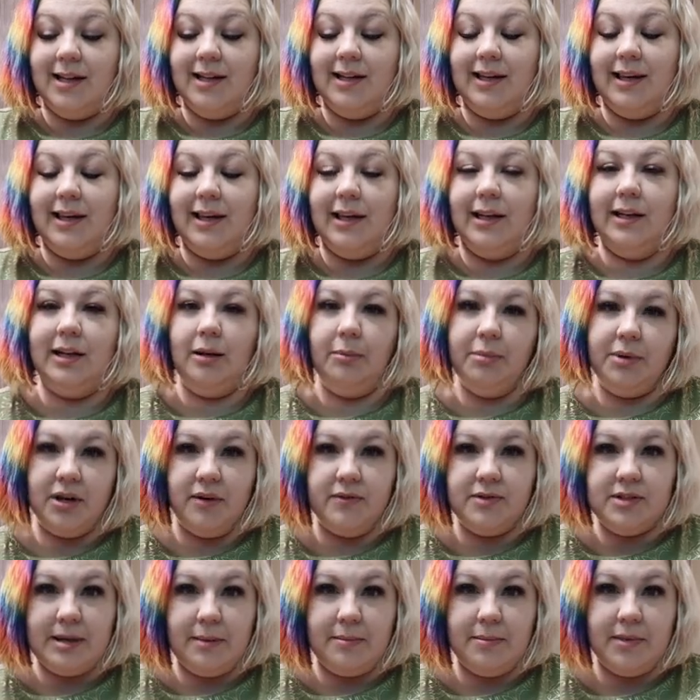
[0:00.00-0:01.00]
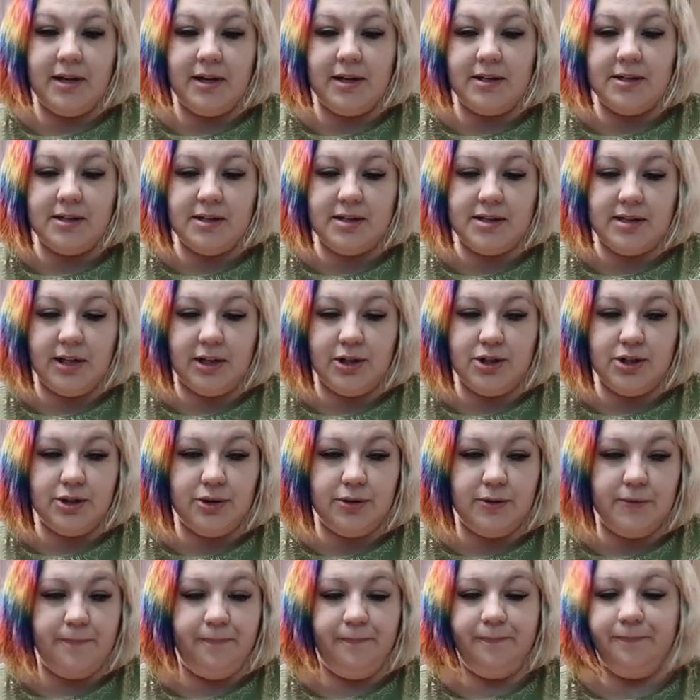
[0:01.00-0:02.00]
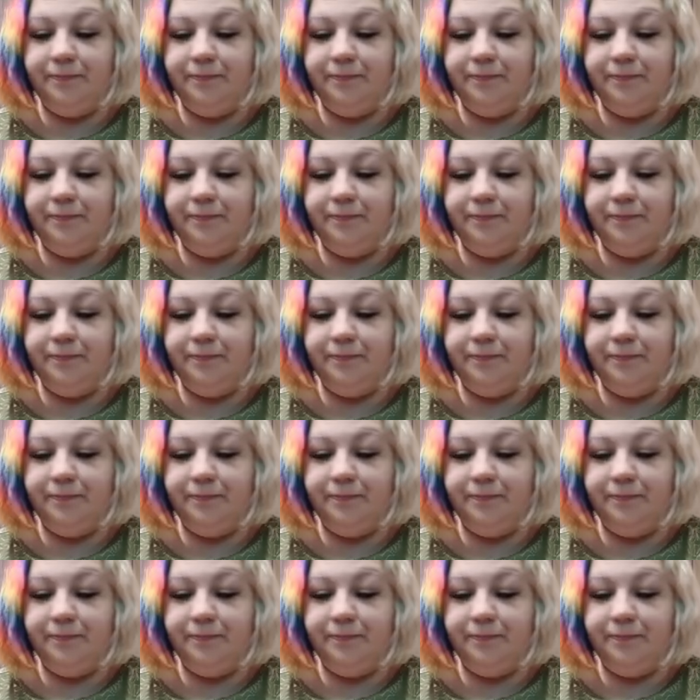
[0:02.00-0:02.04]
a little bit of something to stick to.